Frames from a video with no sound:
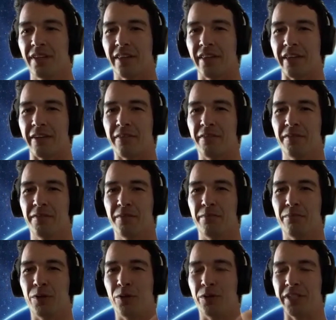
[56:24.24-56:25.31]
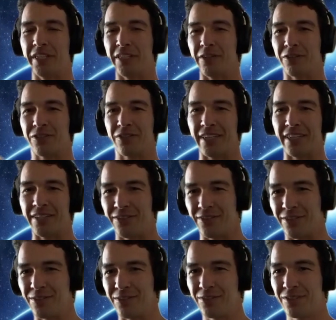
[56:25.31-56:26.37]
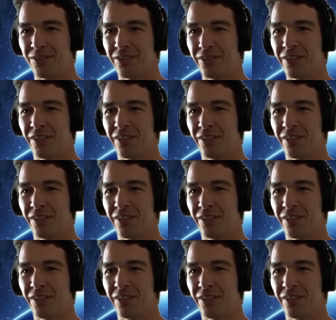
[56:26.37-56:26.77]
like molding your senses,